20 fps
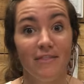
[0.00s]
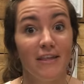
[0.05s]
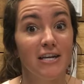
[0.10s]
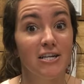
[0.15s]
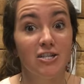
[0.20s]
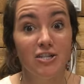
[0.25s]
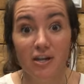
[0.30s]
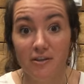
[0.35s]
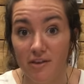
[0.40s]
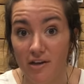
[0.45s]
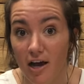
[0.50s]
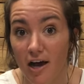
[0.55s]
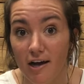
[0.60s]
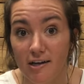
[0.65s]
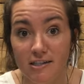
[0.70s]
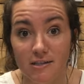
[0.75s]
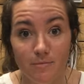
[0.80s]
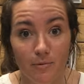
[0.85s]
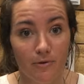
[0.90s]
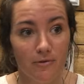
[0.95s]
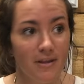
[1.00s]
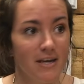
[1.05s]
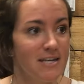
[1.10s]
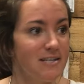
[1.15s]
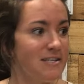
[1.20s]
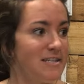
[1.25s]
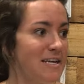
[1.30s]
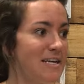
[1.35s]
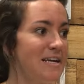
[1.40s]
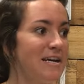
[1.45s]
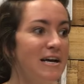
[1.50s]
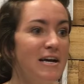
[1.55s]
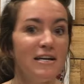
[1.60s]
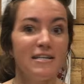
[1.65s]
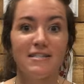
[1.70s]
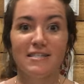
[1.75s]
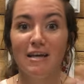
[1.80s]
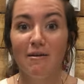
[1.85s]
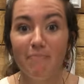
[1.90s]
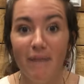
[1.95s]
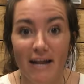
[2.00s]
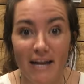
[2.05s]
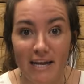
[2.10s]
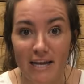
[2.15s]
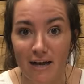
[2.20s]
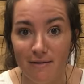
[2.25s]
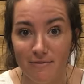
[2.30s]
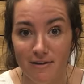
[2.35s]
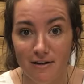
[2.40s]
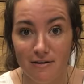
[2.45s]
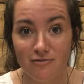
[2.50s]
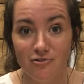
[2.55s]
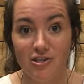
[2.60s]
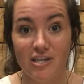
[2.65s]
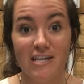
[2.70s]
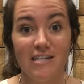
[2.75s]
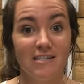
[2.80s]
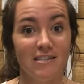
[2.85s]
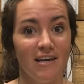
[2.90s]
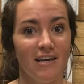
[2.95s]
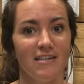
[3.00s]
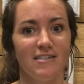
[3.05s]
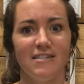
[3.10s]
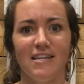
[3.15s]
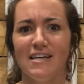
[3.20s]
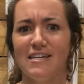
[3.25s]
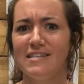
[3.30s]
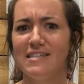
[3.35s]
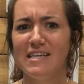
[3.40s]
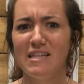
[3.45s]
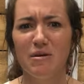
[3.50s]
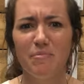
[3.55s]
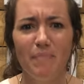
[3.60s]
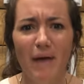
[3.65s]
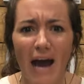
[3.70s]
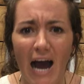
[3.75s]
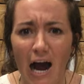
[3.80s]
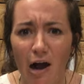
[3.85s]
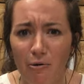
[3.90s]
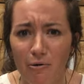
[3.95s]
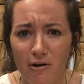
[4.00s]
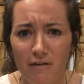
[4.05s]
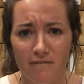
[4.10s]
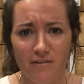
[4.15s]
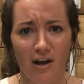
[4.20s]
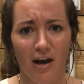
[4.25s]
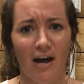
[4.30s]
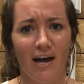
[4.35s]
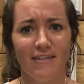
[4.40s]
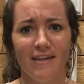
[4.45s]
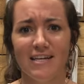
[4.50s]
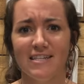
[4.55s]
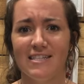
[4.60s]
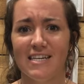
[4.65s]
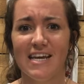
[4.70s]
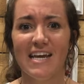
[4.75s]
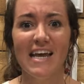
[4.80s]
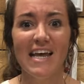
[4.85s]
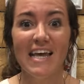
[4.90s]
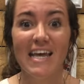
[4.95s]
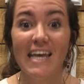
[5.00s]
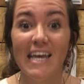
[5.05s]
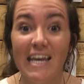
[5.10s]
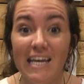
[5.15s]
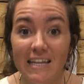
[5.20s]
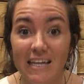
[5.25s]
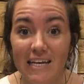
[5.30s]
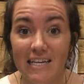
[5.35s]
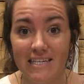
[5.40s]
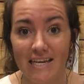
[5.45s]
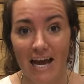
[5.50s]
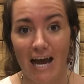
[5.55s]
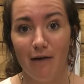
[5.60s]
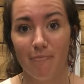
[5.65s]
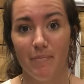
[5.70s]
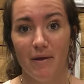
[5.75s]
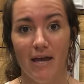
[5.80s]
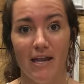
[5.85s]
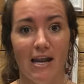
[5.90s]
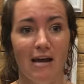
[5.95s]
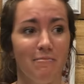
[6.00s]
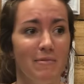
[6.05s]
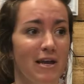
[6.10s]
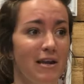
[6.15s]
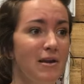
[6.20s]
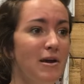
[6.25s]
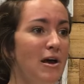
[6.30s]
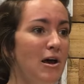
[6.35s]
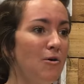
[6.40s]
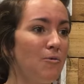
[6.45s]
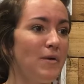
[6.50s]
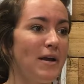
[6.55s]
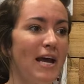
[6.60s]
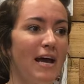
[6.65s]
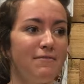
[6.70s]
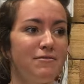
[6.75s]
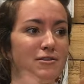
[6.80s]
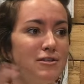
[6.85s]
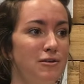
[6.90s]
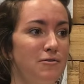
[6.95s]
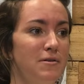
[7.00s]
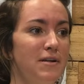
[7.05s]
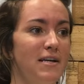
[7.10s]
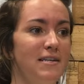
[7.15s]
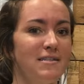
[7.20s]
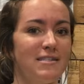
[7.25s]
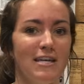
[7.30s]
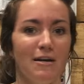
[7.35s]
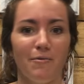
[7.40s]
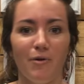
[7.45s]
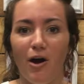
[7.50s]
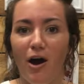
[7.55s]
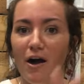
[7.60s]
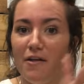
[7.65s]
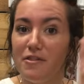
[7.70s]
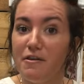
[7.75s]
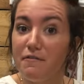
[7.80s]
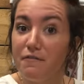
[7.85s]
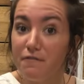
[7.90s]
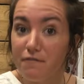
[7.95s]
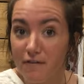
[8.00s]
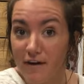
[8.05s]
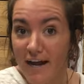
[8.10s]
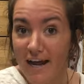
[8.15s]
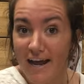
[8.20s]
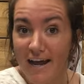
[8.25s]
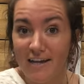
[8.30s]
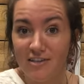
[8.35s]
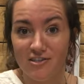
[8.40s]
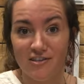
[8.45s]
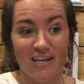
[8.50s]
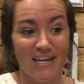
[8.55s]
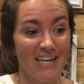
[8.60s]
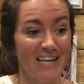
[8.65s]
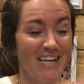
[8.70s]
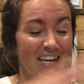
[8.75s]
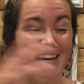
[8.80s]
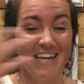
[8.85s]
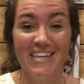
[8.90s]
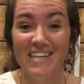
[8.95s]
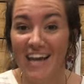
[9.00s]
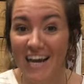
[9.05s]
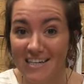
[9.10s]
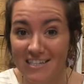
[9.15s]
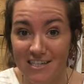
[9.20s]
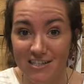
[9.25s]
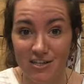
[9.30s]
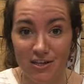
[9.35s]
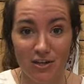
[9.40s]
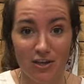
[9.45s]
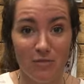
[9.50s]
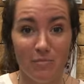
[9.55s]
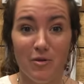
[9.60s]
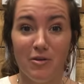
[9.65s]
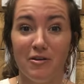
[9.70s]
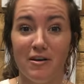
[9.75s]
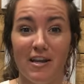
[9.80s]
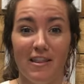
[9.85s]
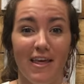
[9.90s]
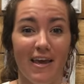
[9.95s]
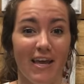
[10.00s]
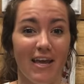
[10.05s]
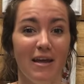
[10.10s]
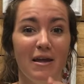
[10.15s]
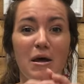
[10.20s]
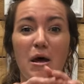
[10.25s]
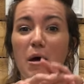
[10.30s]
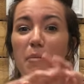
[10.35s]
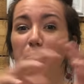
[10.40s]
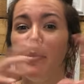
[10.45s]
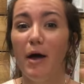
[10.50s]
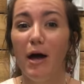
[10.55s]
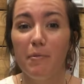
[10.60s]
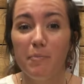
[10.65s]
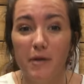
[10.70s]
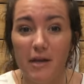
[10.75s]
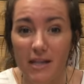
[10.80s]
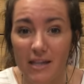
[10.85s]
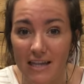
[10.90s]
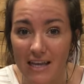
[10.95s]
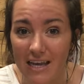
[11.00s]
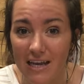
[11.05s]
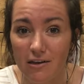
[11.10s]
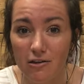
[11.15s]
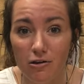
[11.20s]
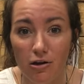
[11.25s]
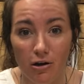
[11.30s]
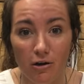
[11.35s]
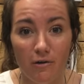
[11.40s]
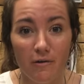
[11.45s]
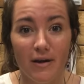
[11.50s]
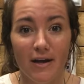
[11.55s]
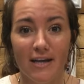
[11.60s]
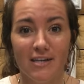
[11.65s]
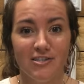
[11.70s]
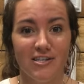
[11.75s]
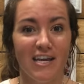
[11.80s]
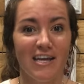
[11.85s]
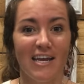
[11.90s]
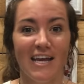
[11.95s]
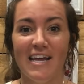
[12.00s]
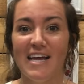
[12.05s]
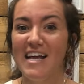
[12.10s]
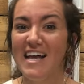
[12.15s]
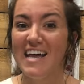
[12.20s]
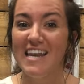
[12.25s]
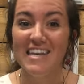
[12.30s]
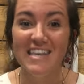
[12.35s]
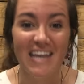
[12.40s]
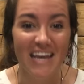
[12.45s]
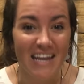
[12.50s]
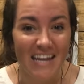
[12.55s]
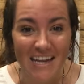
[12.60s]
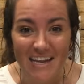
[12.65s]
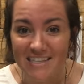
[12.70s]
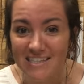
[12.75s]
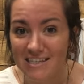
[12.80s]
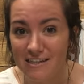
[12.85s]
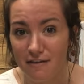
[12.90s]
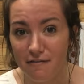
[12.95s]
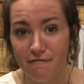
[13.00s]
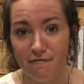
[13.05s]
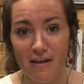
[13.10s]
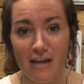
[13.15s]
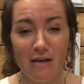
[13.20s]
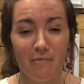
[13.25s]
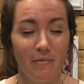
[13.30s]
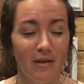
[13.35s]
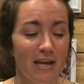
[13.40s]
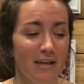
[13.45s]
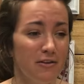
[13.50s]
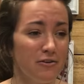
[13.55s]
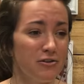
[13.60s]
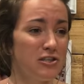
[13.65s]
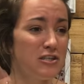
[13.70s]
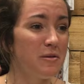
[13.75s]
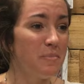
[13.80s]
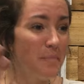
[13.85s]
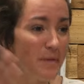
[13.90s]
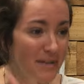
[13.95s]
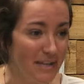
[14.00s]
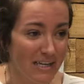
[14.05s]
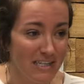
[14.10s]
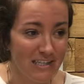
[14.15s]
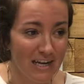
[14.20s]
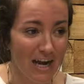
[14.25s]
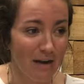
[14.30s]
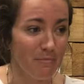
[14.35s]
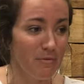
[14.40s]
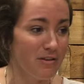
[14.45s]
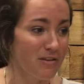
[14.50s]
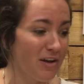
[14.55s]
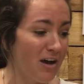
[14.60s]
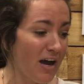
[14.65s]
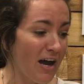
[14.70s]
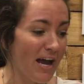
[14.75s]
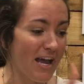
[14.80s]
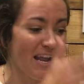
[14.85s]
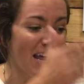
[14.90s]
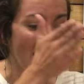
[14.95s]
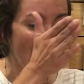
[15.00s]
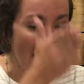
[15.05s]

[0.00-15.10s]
they share the gospel. They see somebody come to know Jesus. They see the power of God. They see healings happen. I mean, we have students that were on the fringe and they get connected to community. They get publicly encouraged. They get knit into the family. They're spending time with God